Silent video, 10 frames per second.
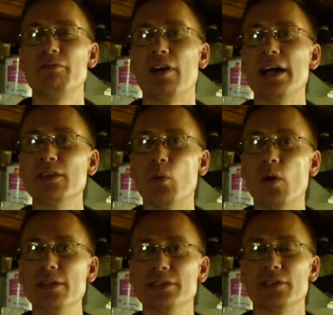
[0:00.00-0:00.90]
find the
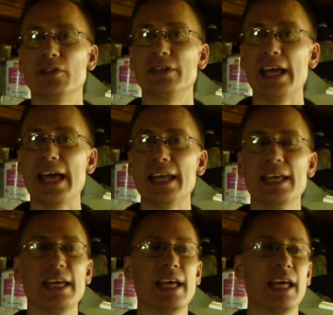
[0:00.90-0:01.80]
ones that are dead.
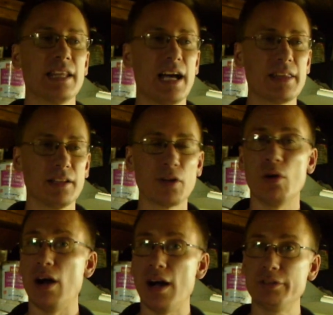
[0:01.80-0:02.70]
The little
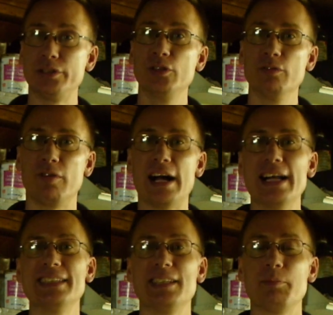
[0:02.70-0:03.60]
offshoot
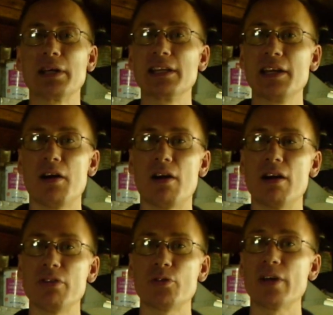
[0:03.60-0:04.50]
vines typically
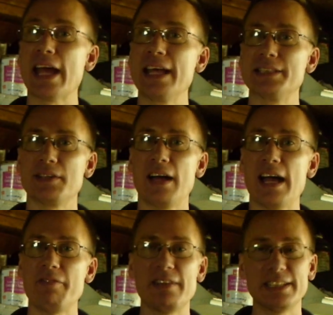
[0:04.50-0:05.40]
are 3/8 to a
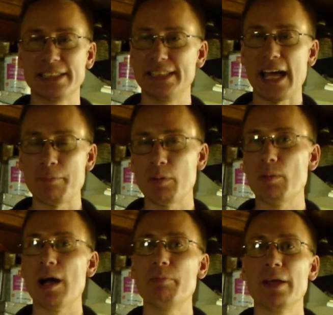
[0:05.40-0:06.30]
half inch. Snap them
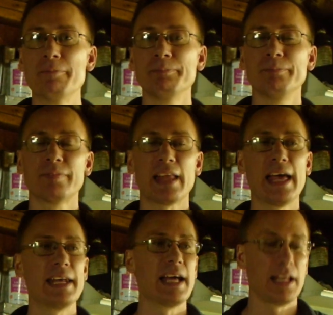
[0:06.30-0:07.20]
up
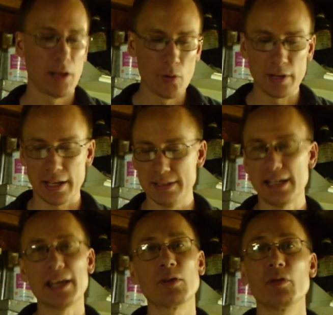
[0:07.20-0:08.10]
and load a
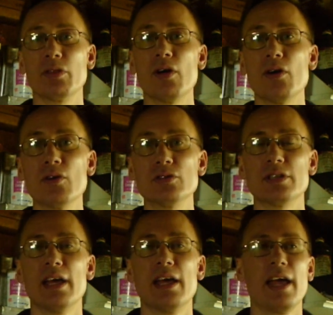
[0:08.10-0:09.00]
container with those,
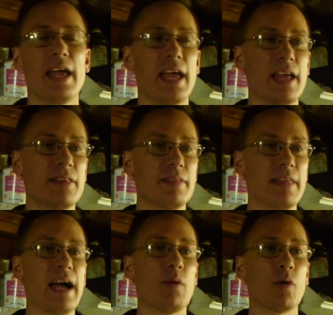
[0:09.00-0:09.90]
and
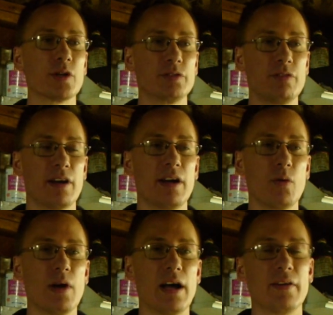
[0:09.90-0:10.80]
that works very
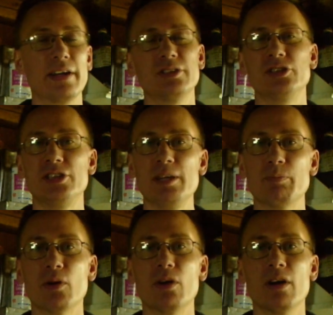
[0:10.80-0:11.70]
well, and it's
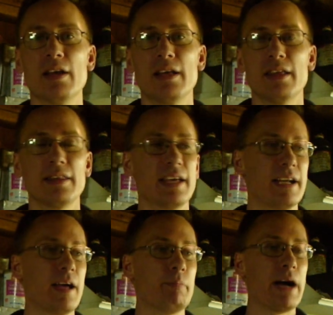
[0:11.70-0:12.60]
cheaper
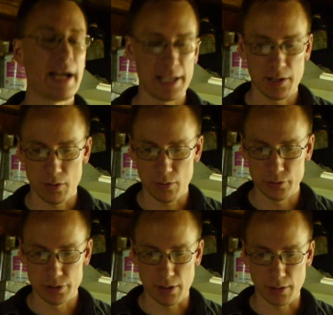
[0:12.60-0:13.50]
than buying your own
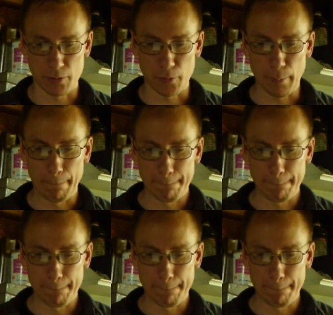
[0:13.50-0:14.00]
charcoal.